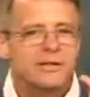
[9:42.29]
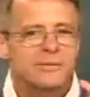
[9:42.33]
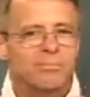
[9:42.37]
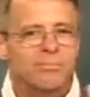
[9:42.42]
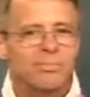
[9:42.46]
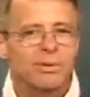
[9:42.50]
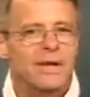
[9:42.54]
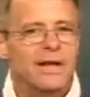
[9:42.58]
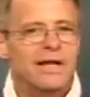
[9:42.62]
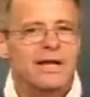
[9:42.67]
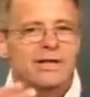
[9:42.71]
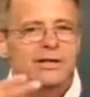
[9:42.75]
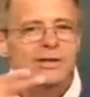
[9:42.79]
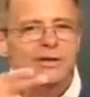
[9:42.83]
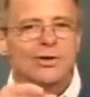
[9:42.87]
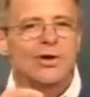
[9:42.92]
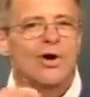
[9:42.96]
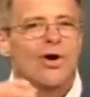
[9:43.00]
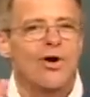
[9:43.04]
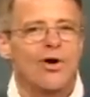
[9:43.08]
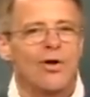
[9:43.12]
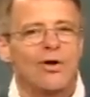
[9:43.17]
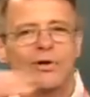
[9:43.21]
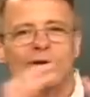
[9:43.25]
place
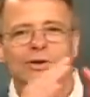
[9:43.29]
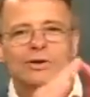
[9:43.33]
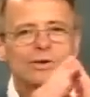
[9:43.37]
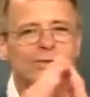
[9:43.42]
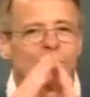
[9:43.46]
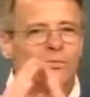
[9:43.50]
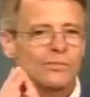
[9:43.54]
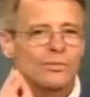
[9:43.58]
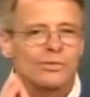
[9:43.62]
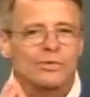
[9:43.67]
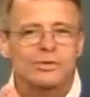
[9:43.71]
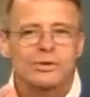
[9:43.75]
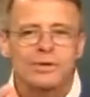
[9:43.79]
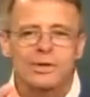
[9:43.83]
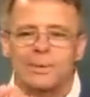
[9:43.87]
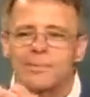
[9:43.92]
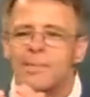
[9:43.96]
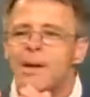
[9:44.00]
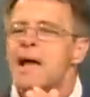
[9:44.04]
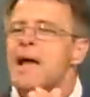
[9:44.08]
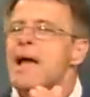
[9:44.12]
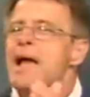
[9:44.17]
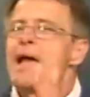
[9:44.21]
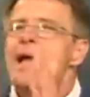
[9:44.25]
called Jerusalem.
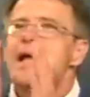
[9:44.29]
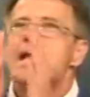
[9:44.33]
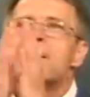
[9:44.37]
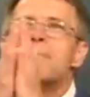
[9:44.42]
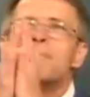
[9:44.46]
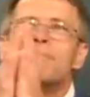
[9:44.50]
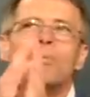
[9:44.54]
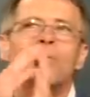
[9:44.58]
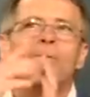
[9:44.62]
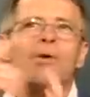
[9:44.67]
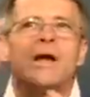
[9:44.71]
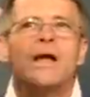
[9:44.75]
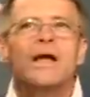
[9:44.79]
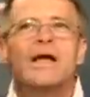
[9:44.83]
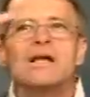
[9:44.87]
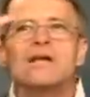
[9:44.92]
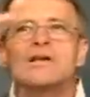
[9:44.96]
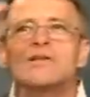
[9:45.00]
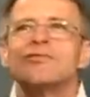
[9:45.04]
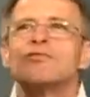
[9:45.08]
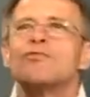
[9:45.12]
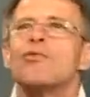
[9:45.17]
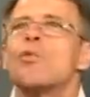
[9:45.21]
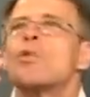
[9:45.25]
He
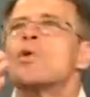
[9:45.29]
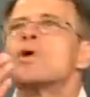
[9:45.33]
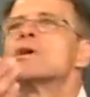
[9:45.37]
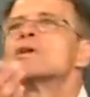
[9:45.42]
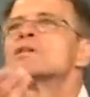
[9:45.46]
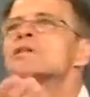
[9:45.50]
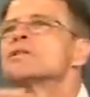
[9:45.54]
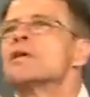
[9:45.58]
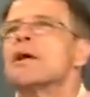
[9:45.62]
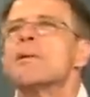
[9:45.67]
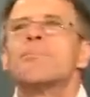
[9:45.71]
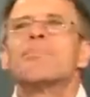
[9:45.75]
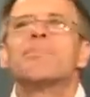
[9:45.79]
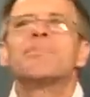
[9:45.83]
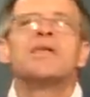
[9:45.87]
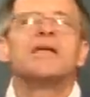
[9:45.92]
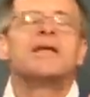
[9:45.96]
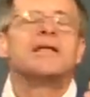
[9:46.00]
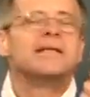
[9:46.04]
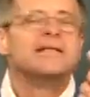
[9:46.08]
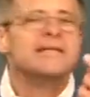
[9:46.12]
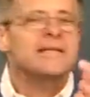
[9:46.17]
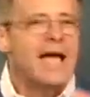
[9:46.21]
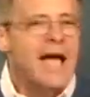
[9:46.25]
prays for
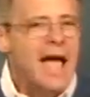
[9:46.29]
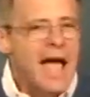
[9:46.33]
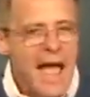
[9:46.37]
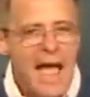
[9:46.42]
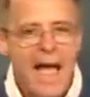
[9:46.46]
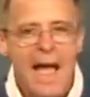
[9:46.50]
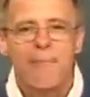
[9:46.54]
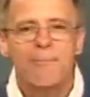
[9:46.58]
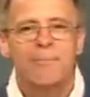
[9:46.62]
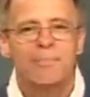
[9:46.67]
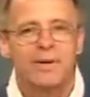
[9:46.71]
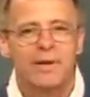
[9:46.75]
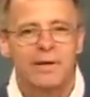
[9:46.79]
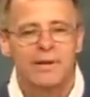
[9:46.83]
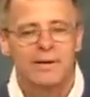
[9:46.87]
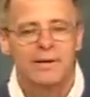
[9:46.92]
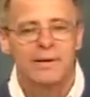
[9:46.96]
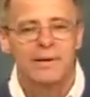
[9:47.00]
something to happen.